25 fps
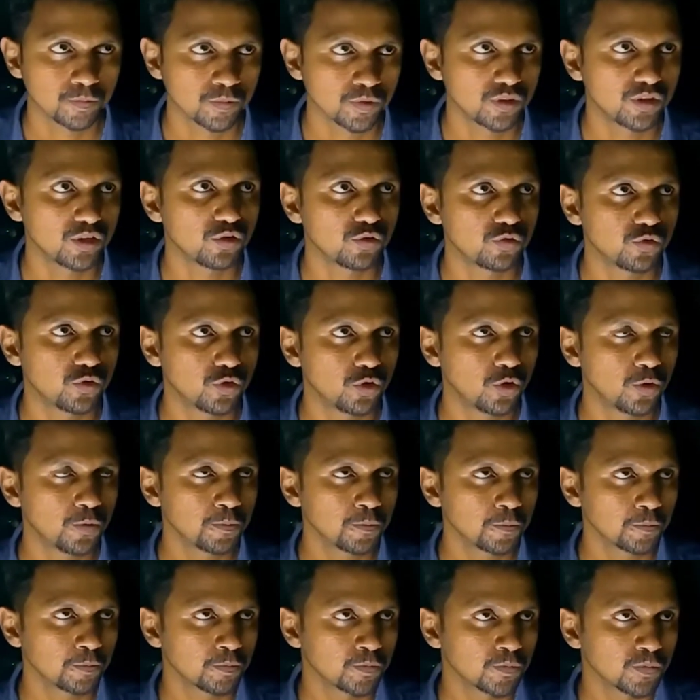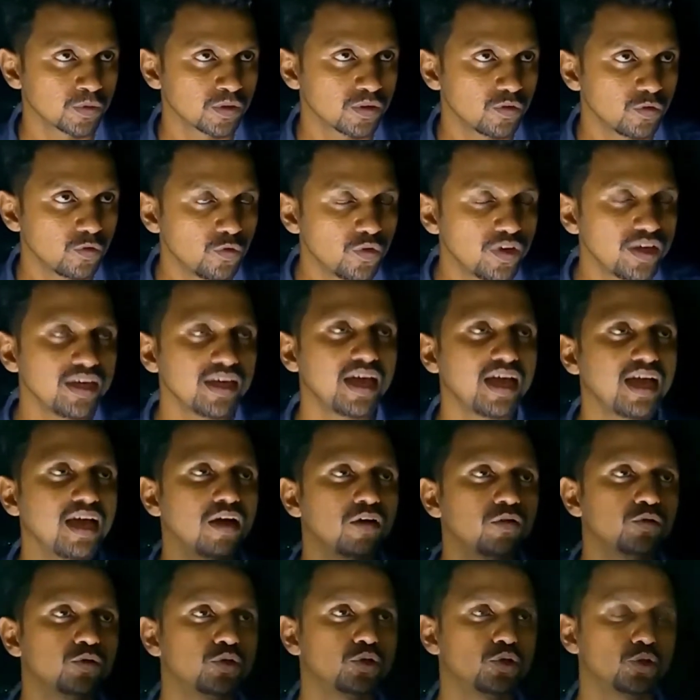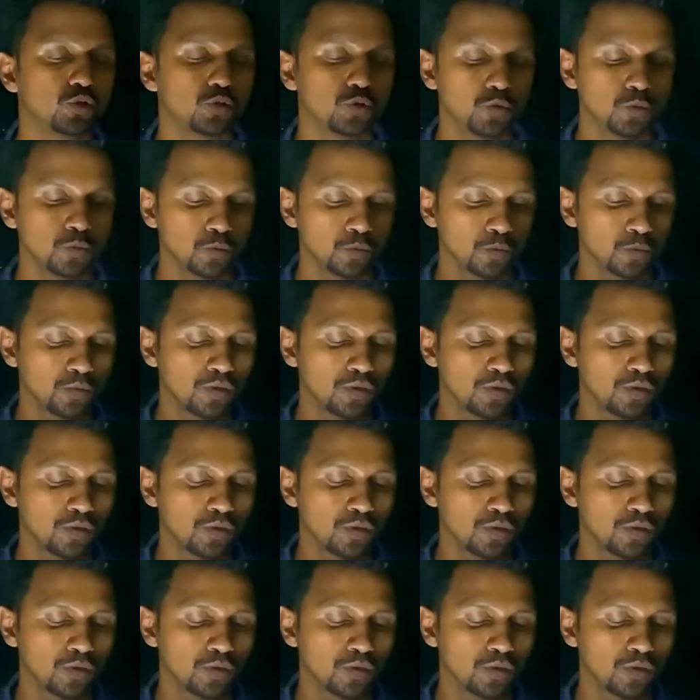Therefore, we have to